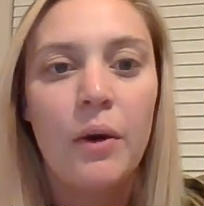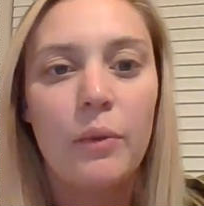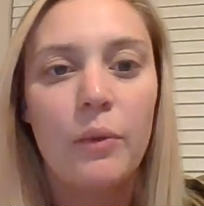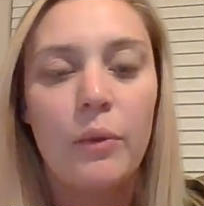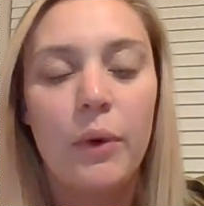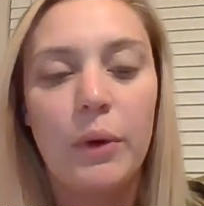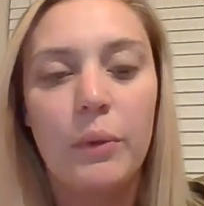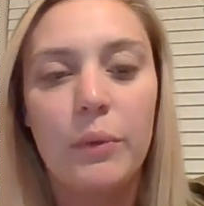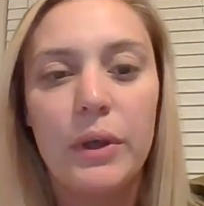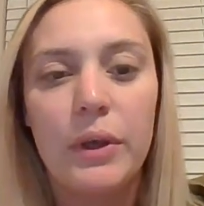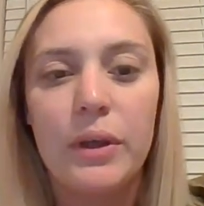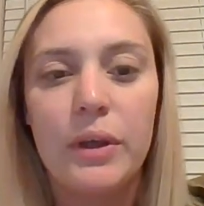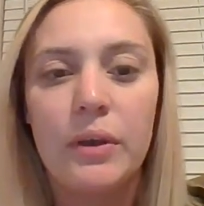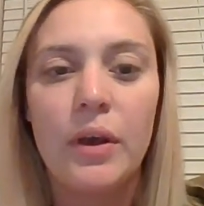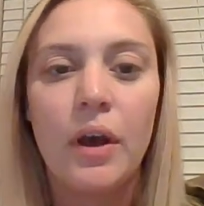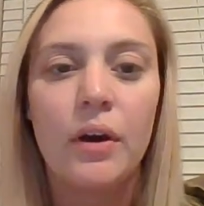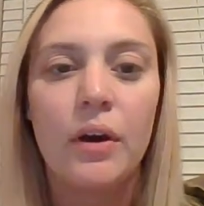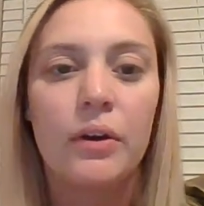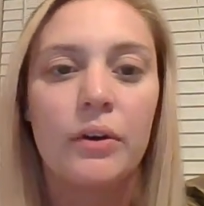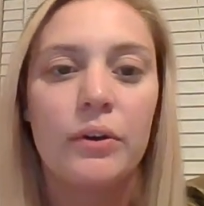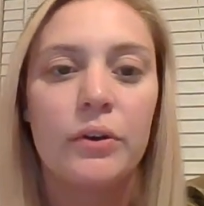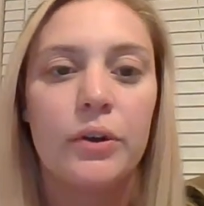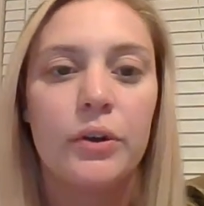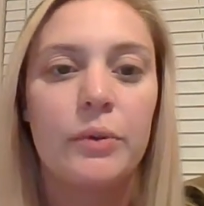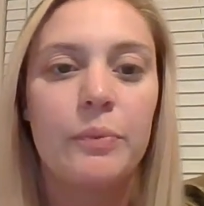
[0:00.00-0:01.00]
When we
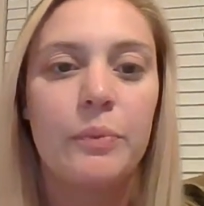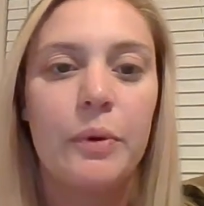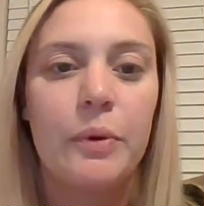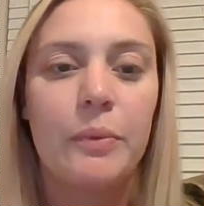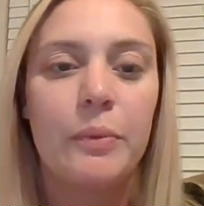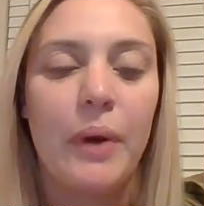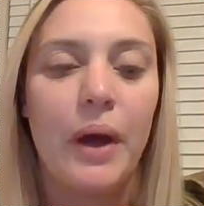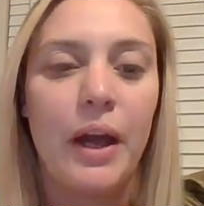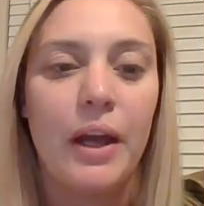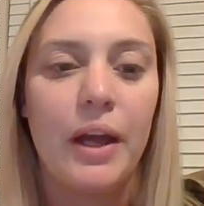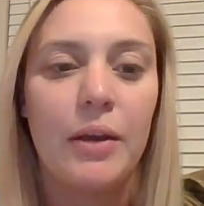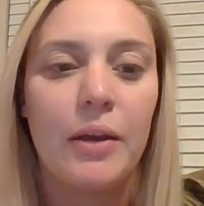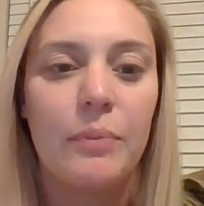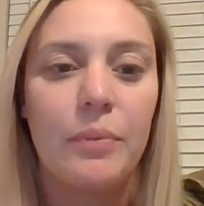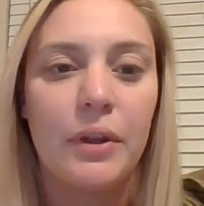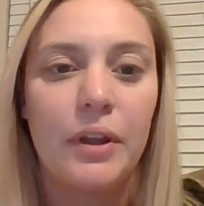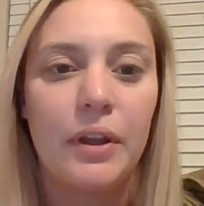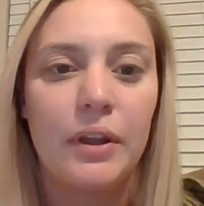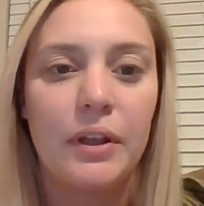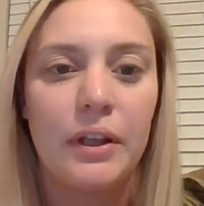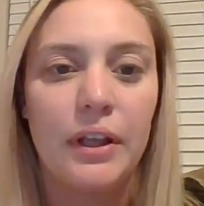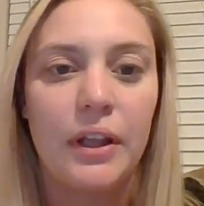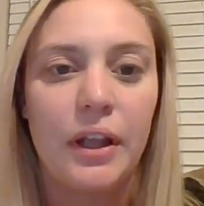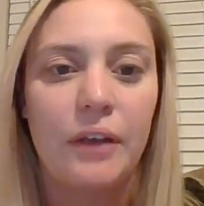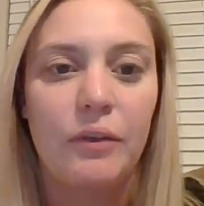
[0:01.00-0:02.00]
group by
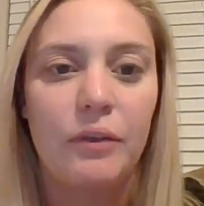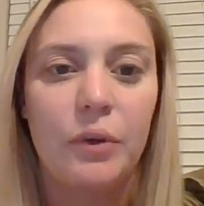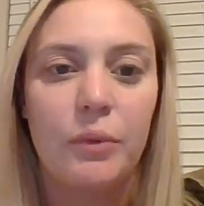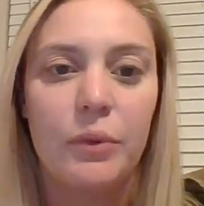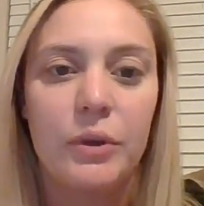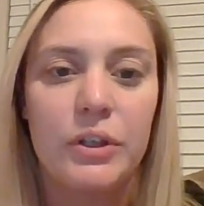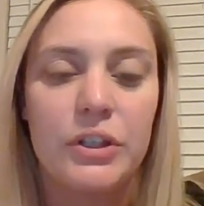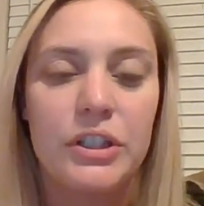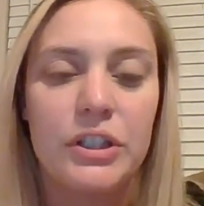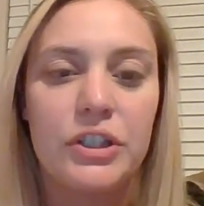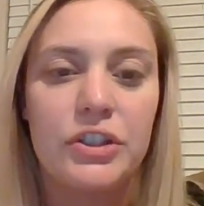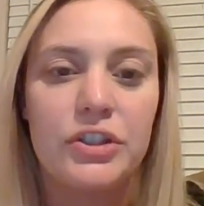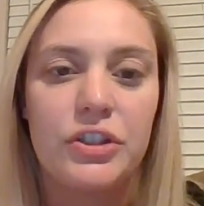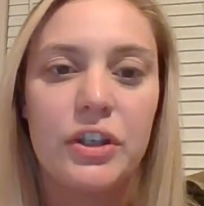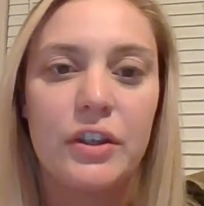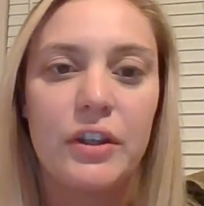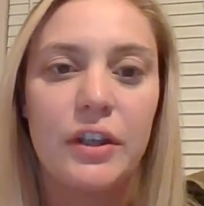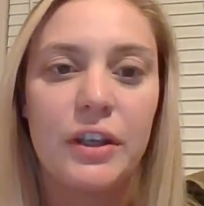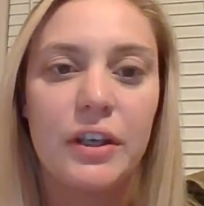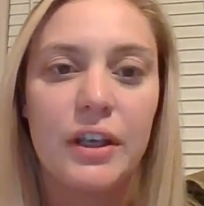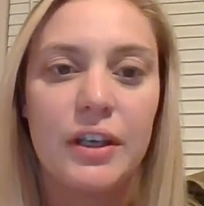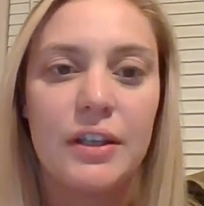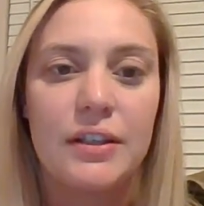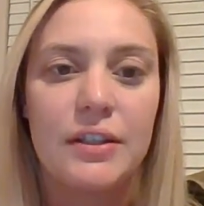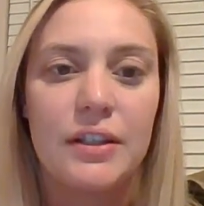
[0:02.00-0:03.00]
ability level, we're teaching the
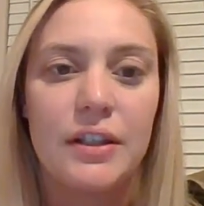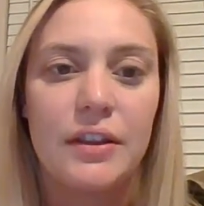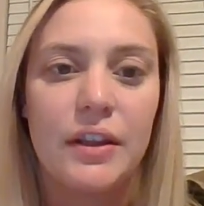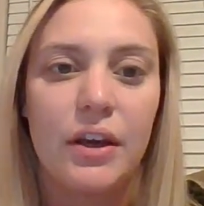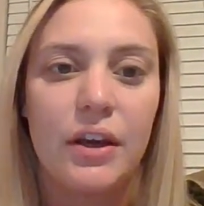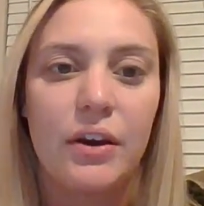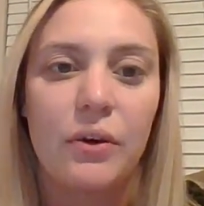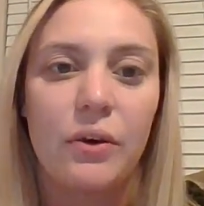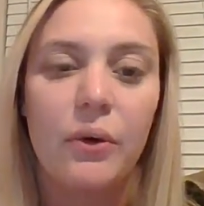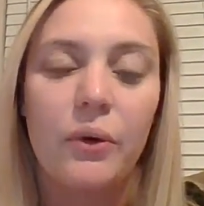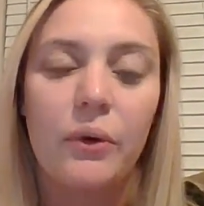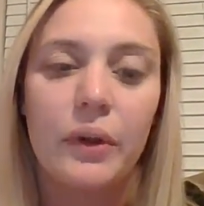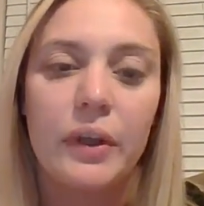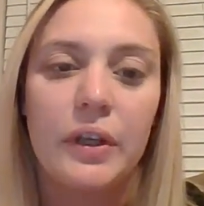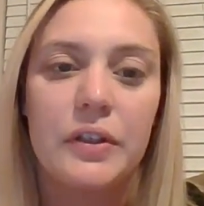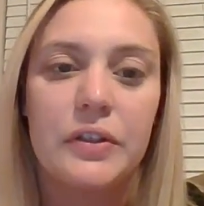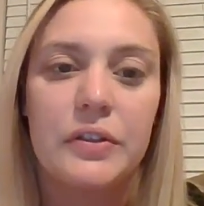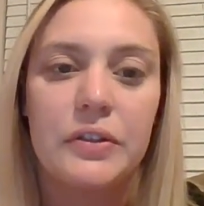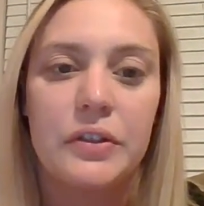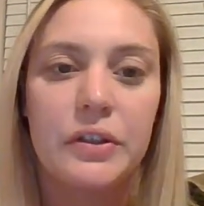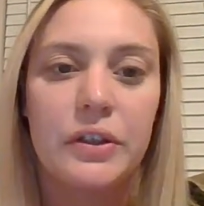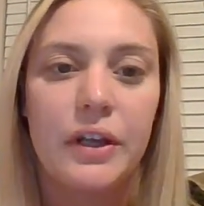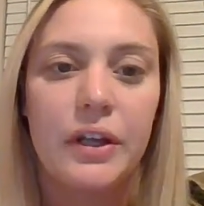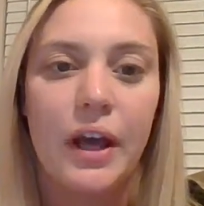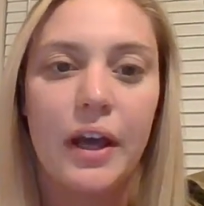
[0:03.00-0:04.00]
kids that they are only as
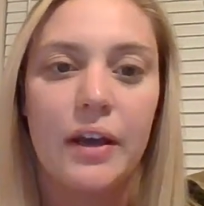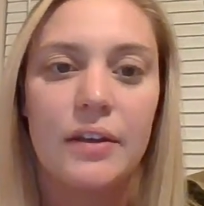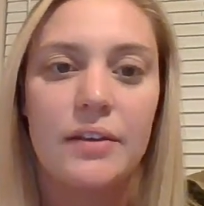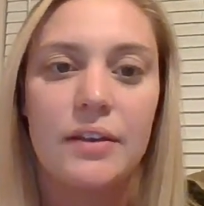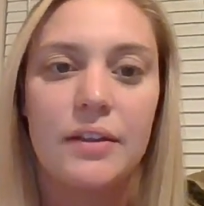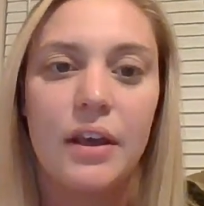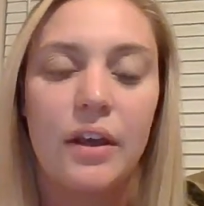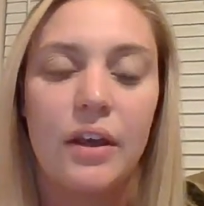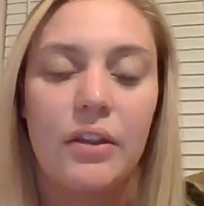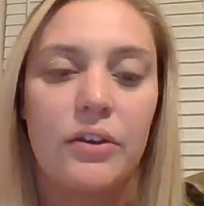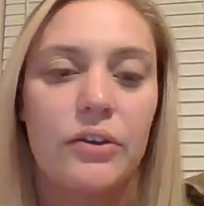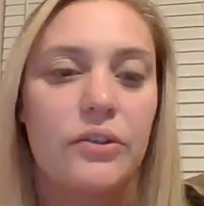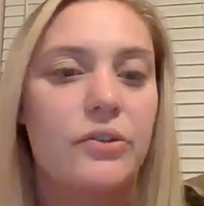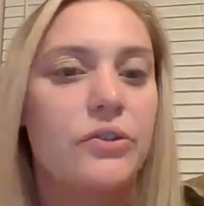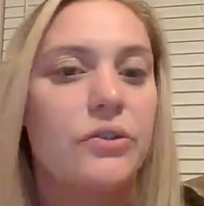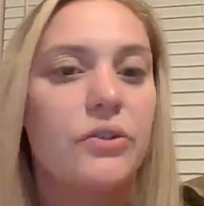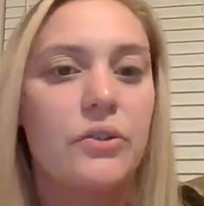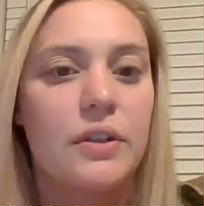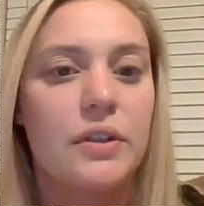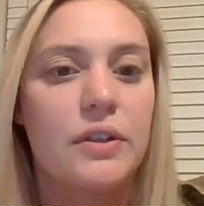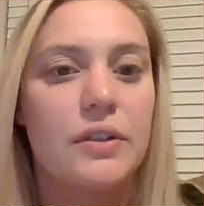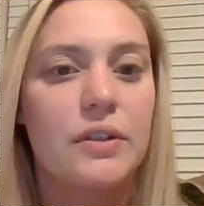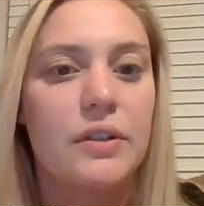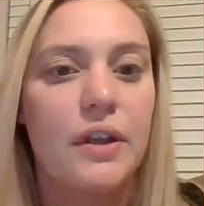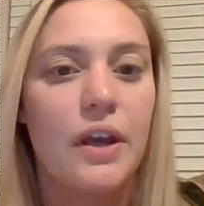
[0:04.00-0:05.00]
good as the other
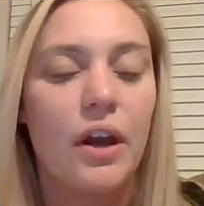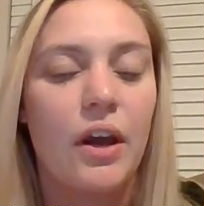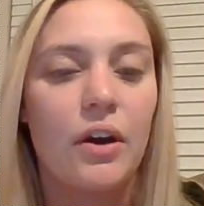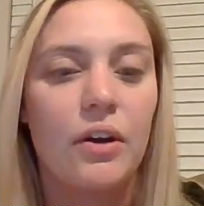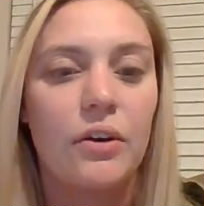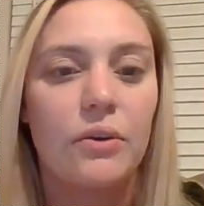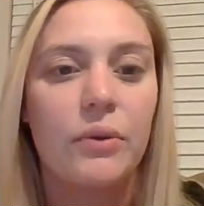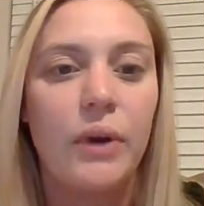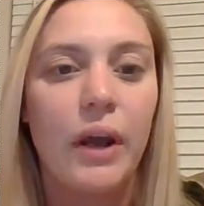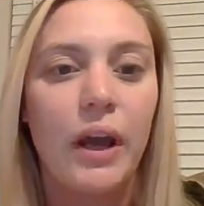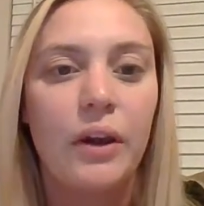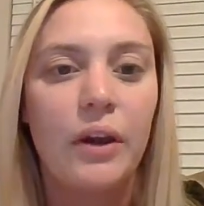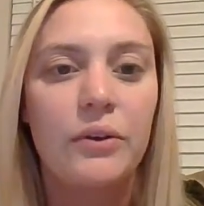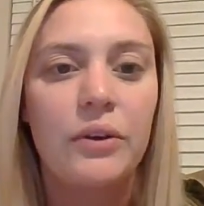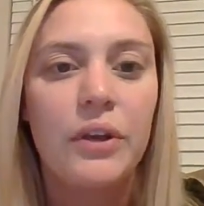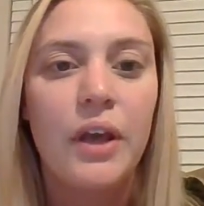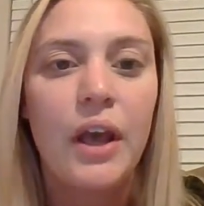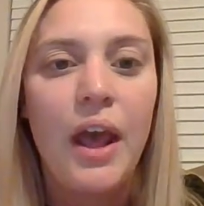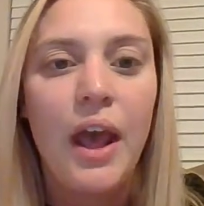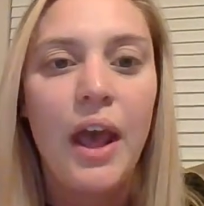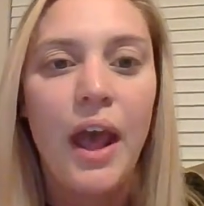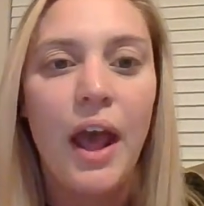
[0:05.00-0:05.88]
students they are around